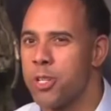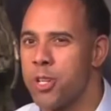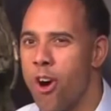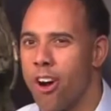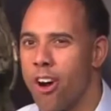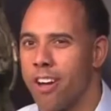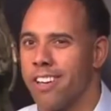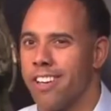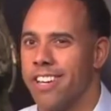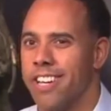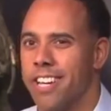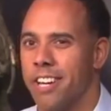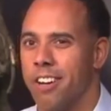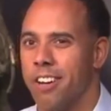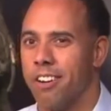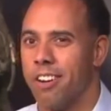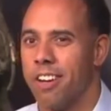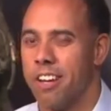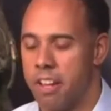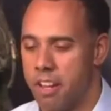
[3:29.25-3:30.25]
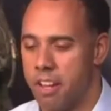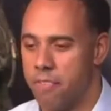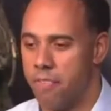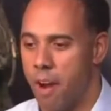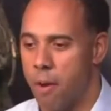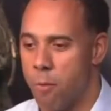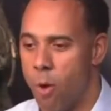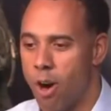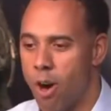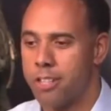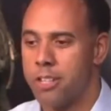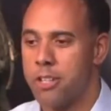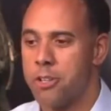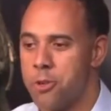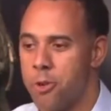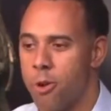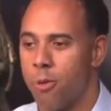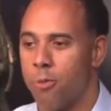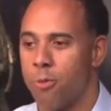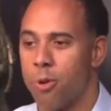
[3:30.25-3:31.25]
are we talking here? If I walked
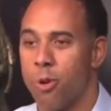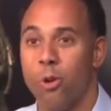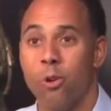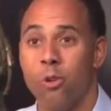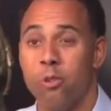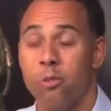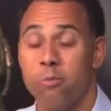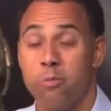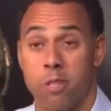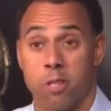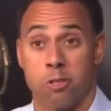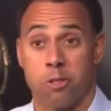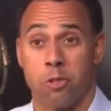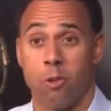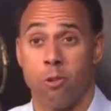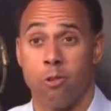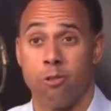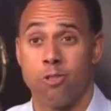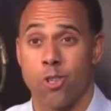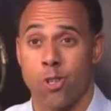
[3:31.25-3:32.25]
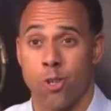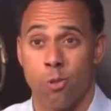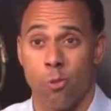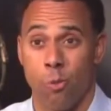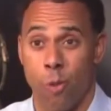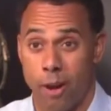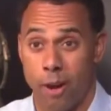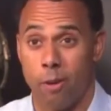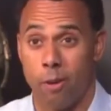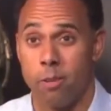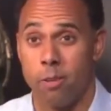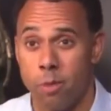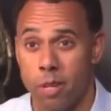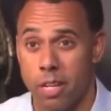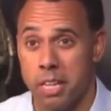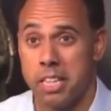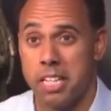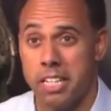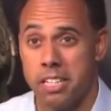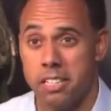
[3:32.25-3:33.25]
into a room with a soldier wearing
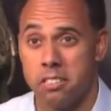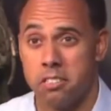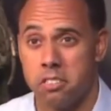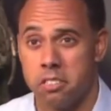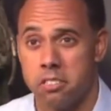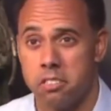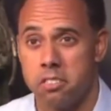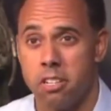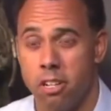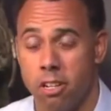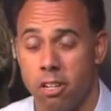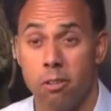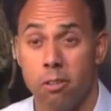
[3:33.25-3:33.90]
one of these